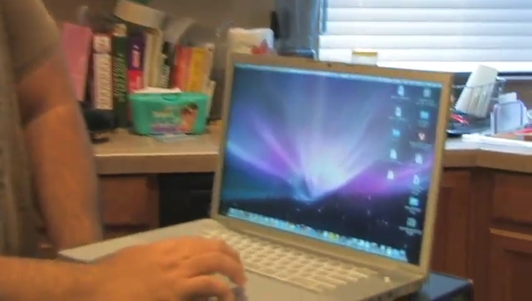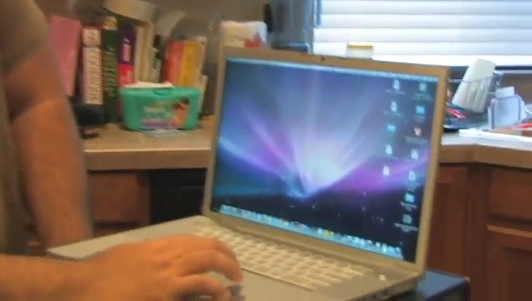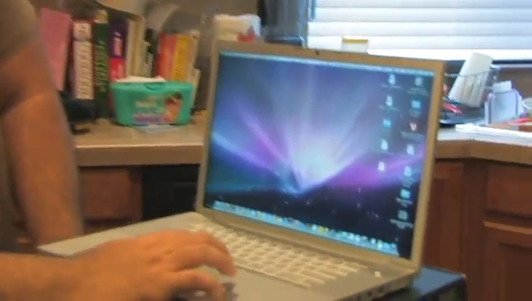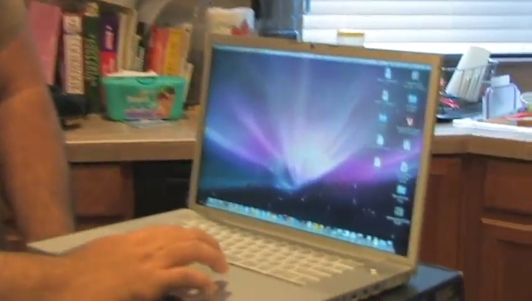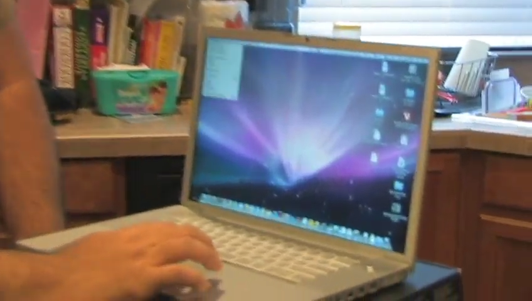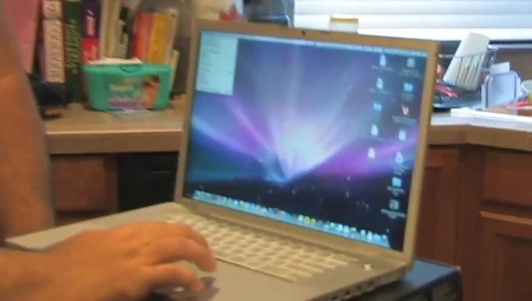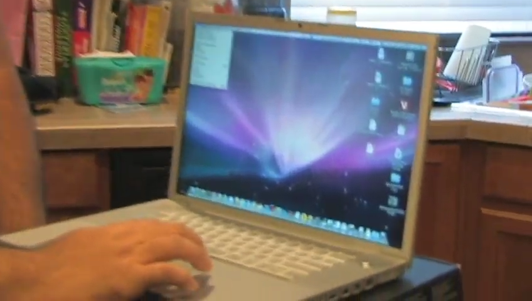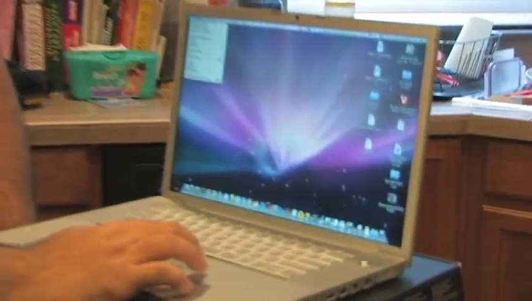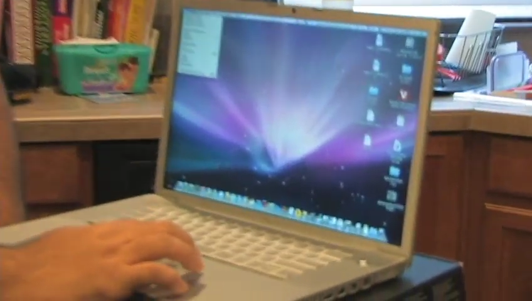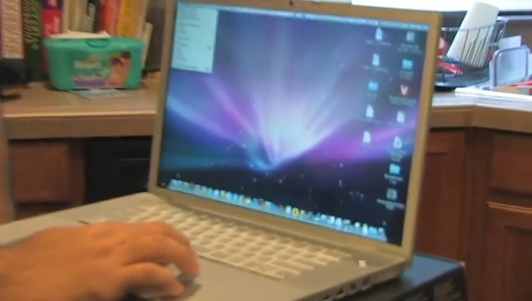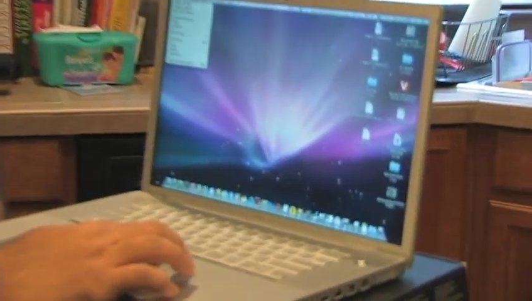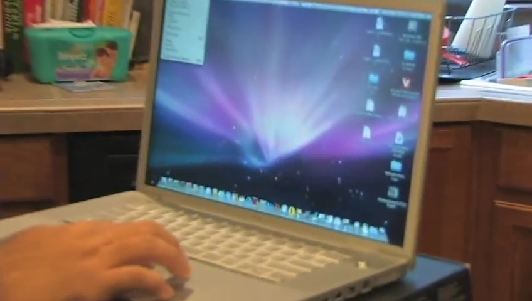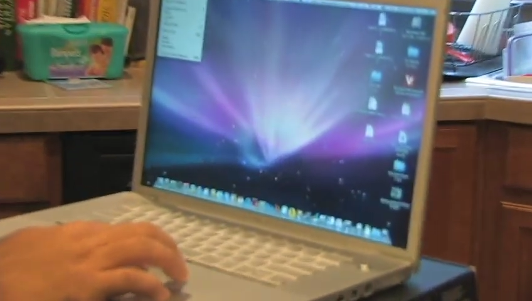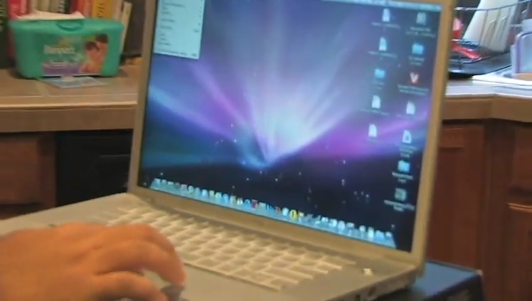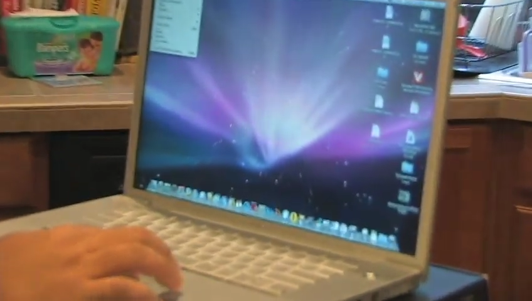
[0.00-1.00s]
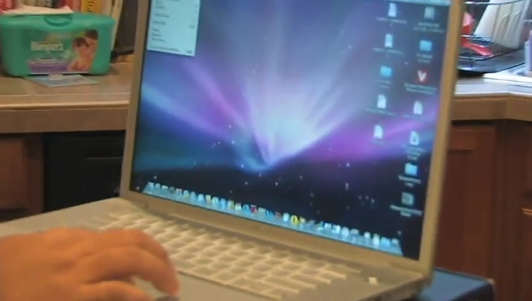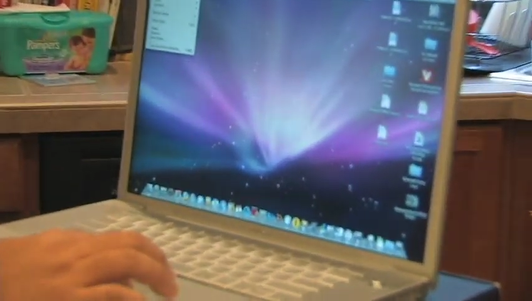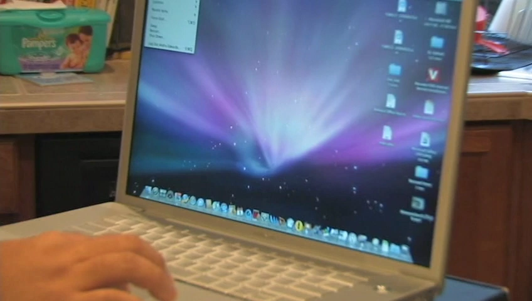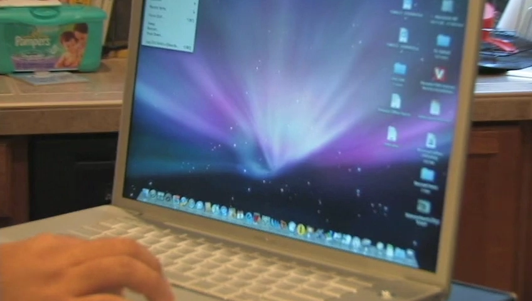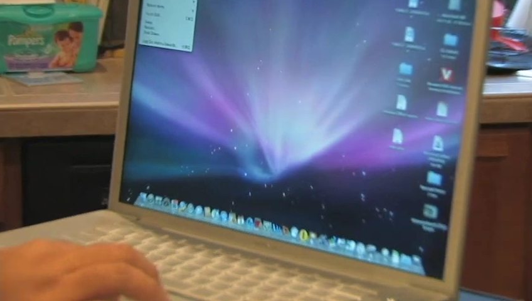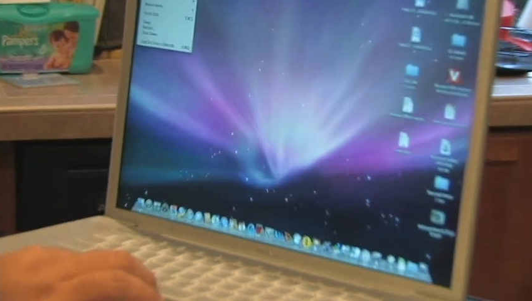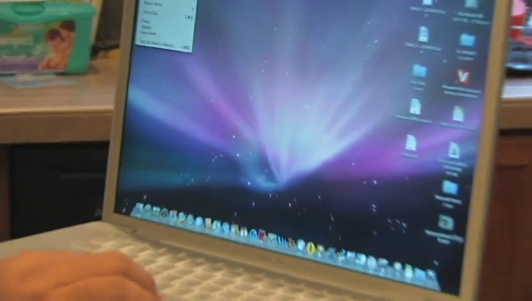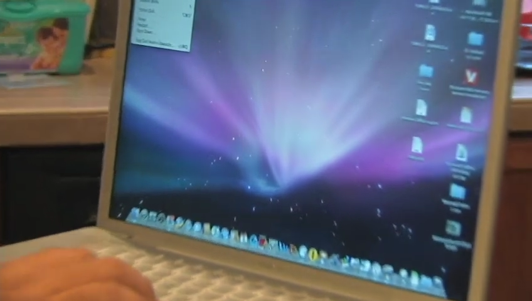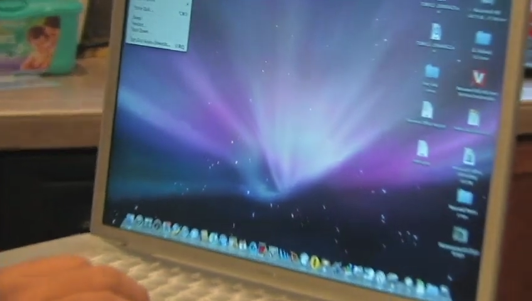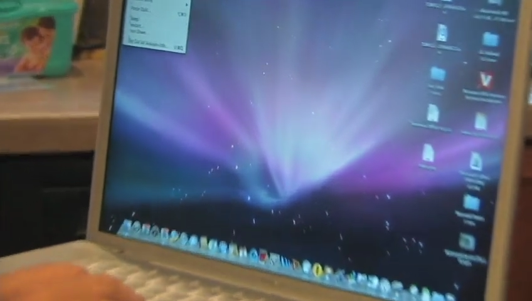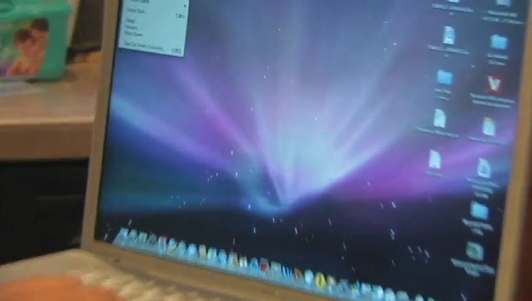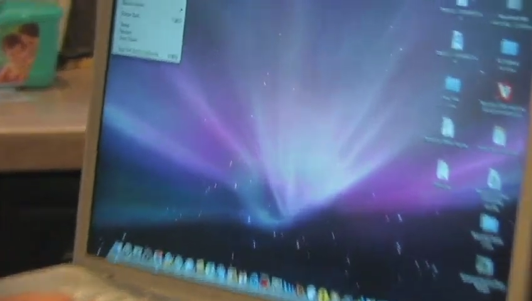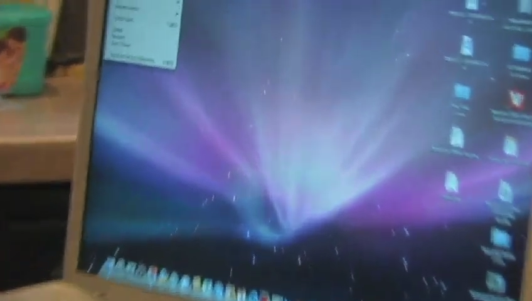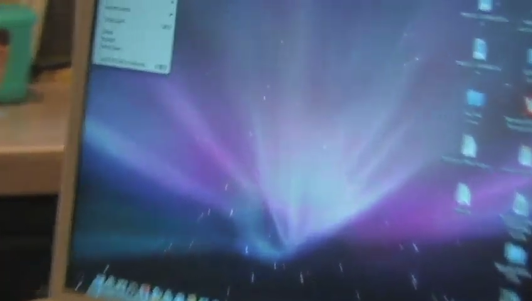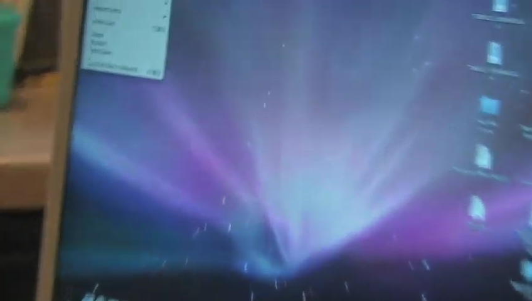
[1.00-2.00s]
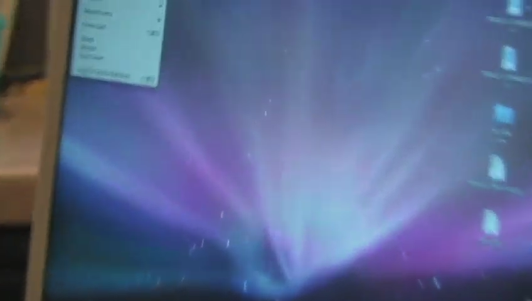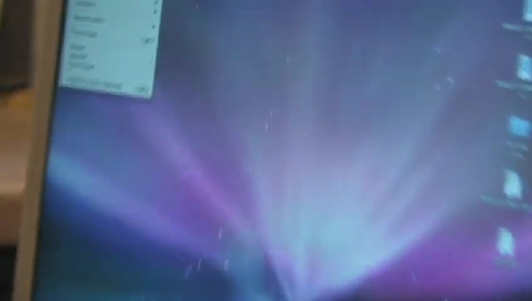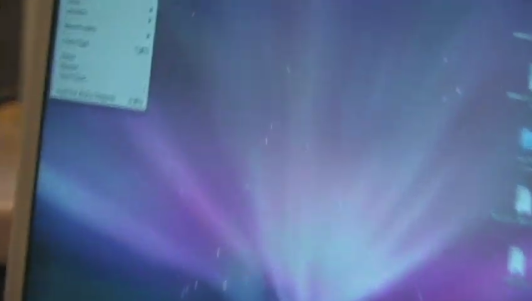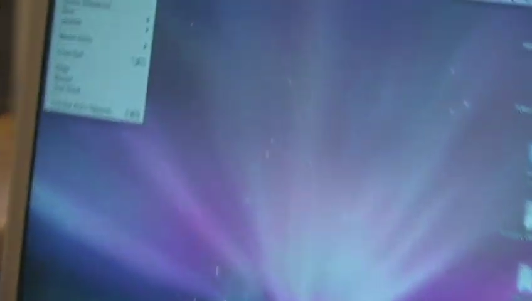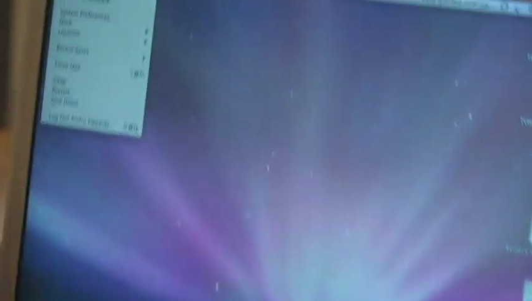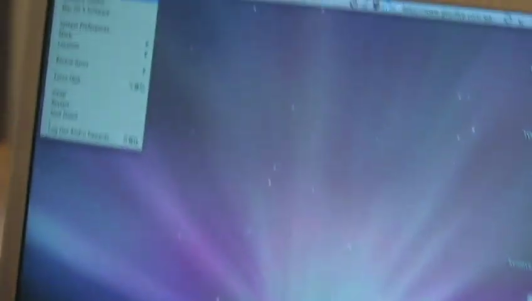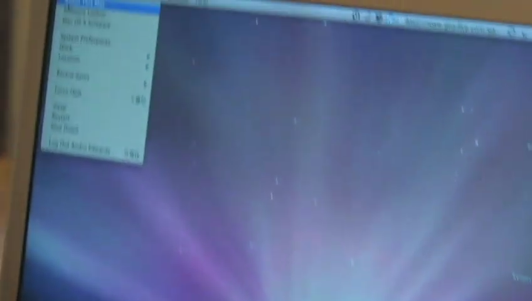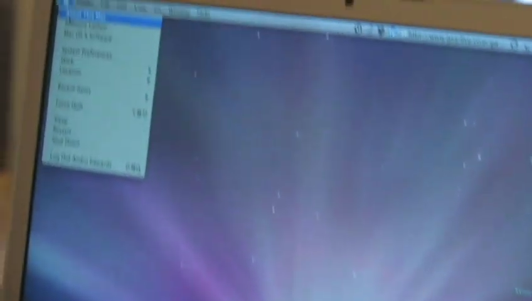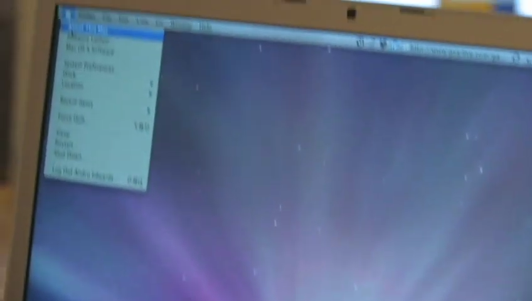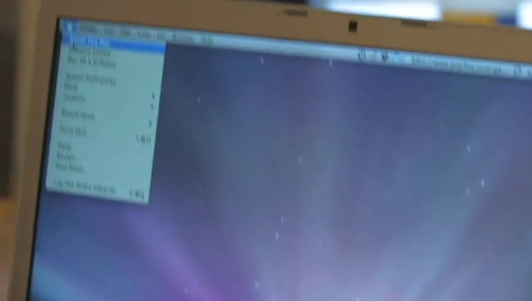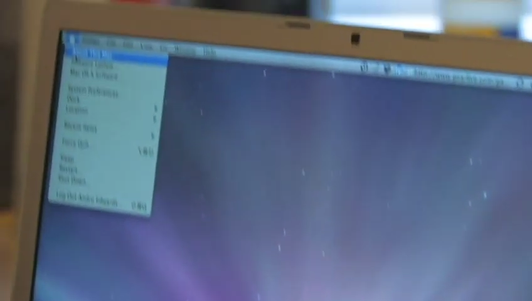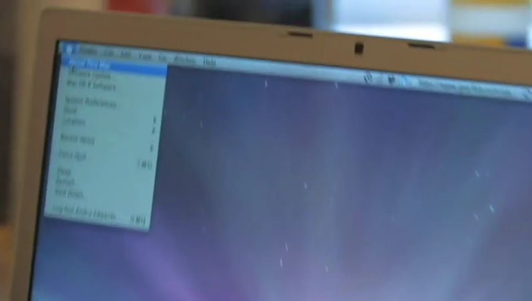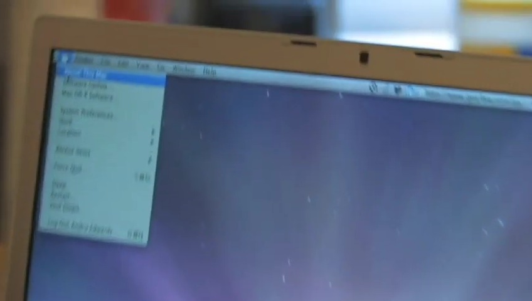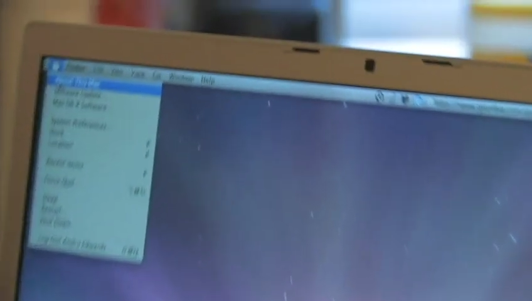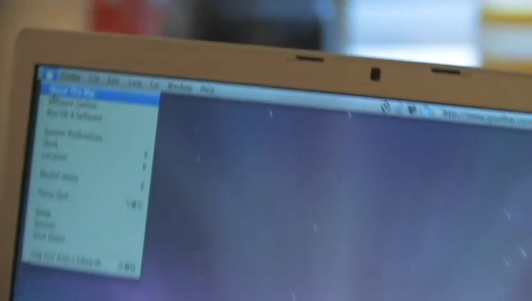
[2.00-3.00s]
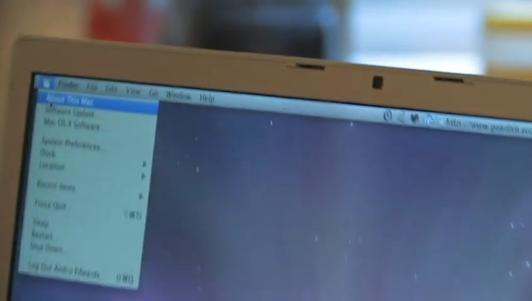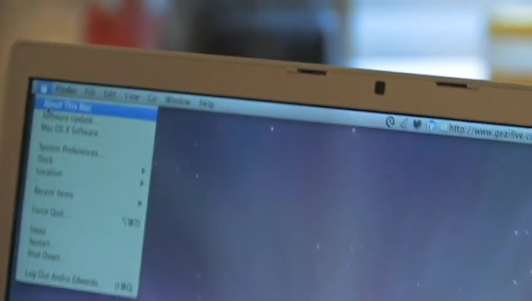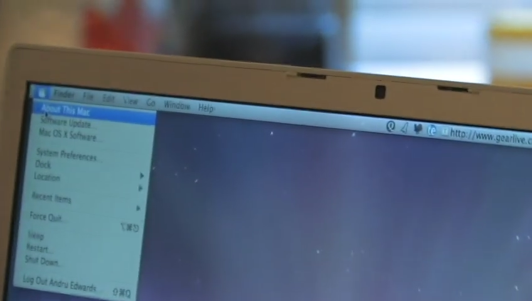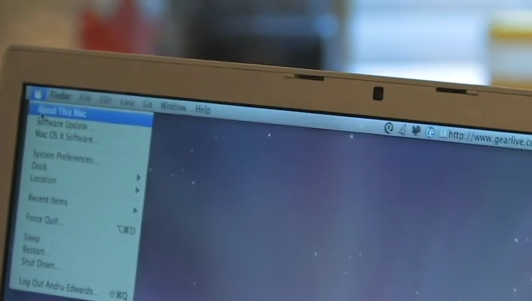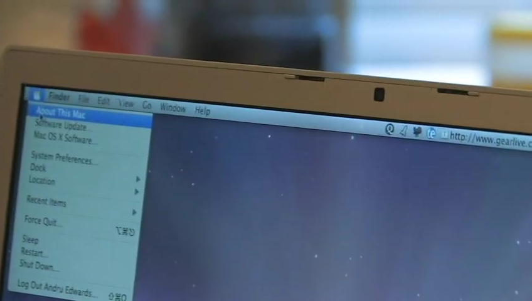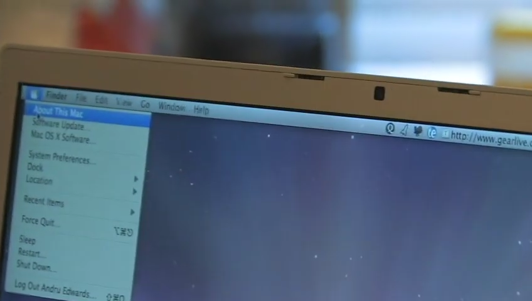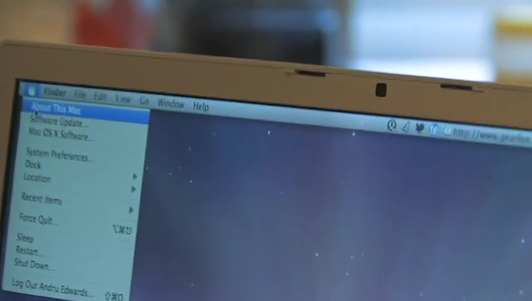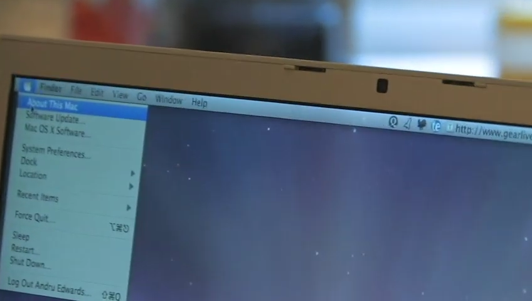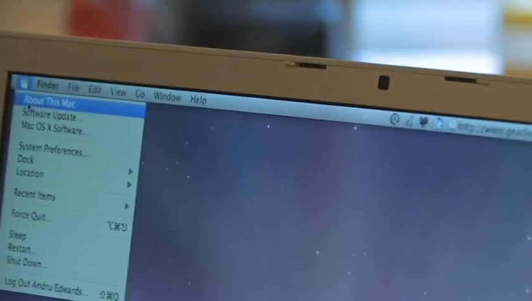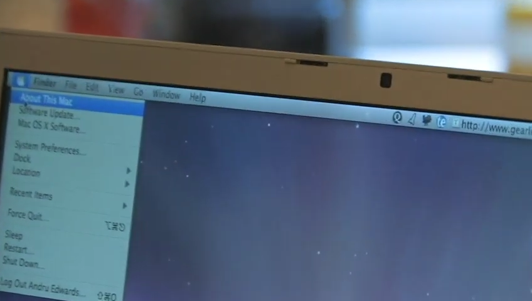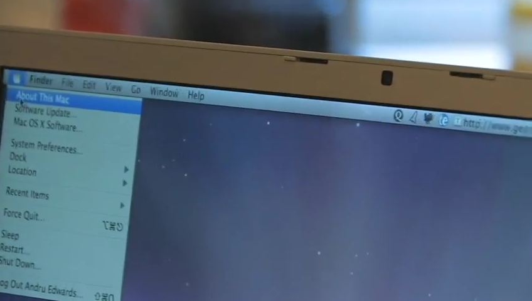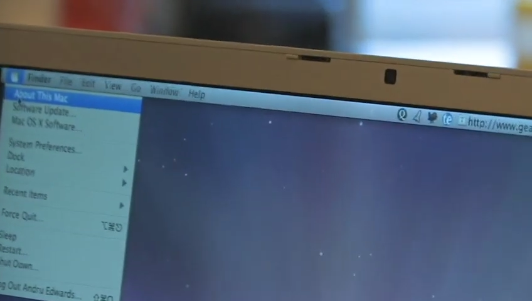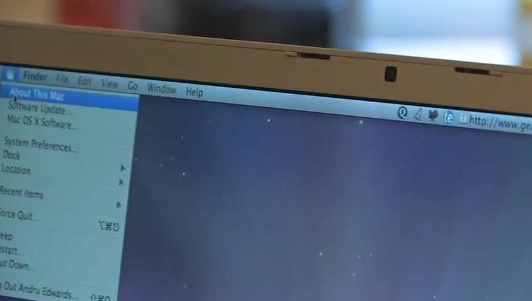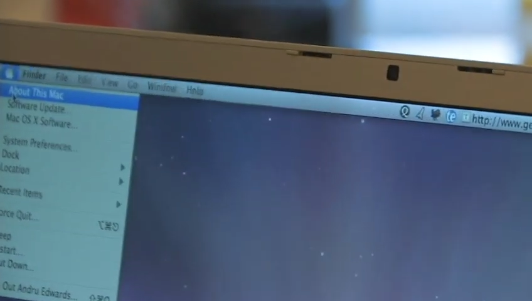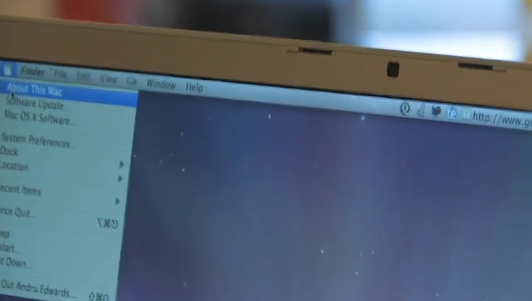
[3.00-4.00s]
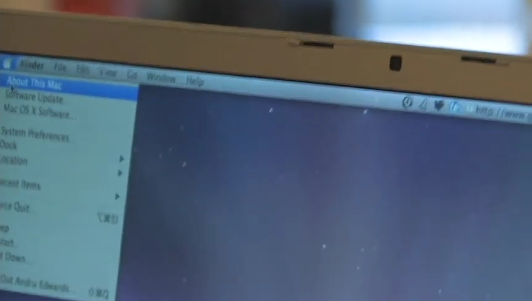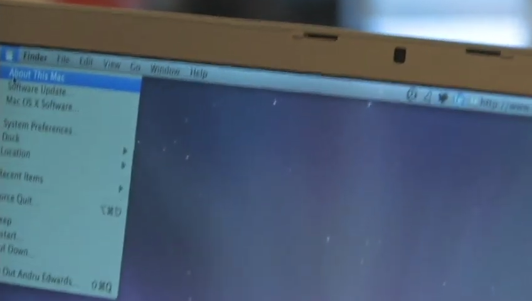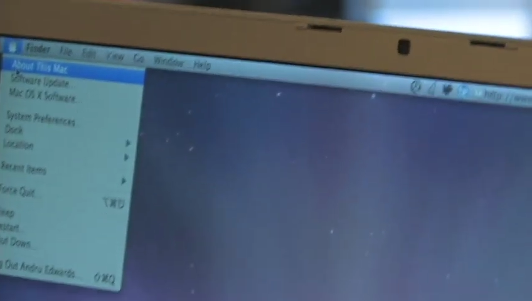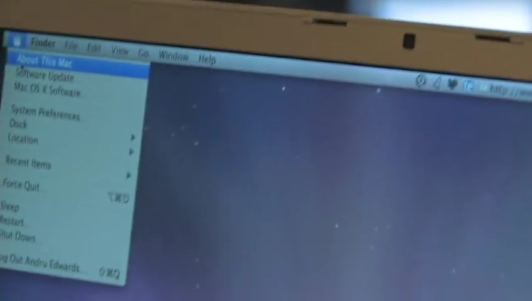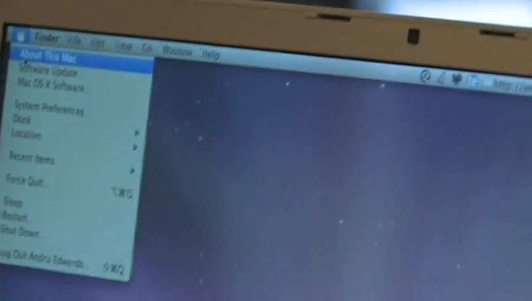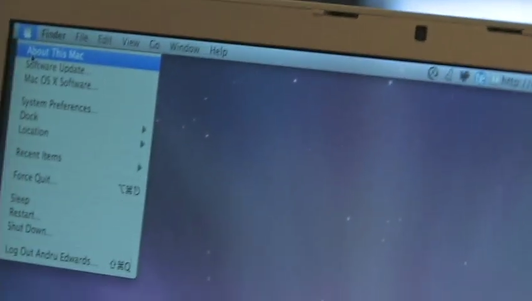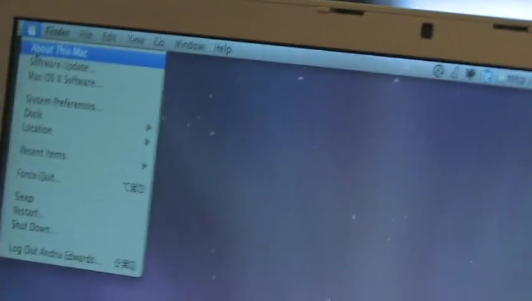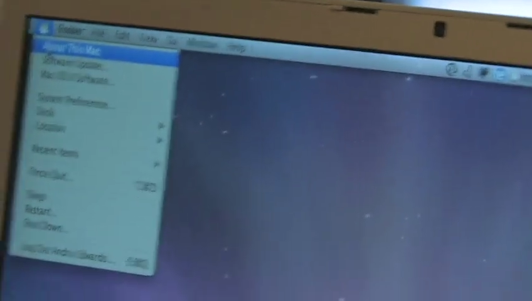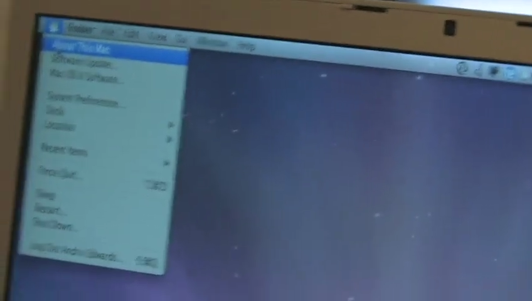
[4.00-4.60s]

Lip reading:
(no speaker visible)